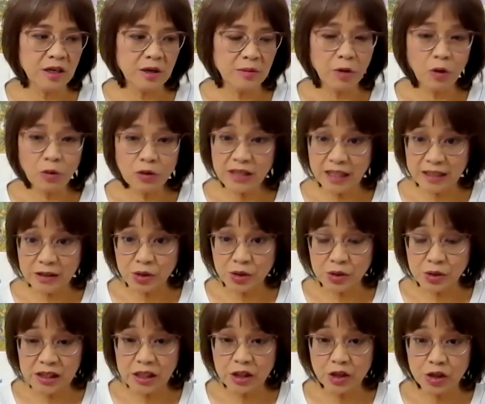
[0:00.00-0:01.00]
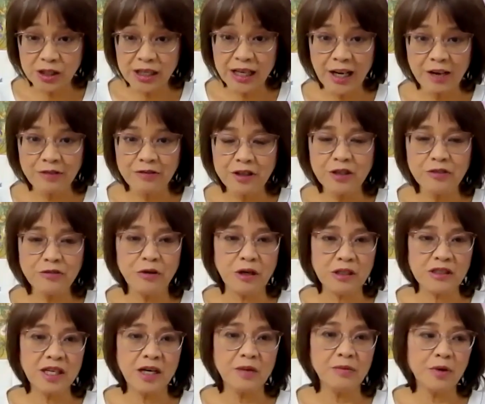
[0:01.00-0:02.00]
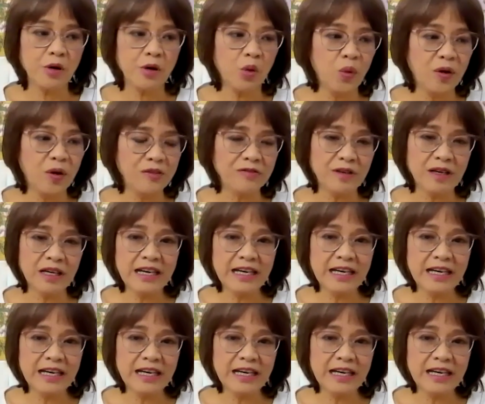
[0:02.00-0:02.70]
Most associations have it. For example, with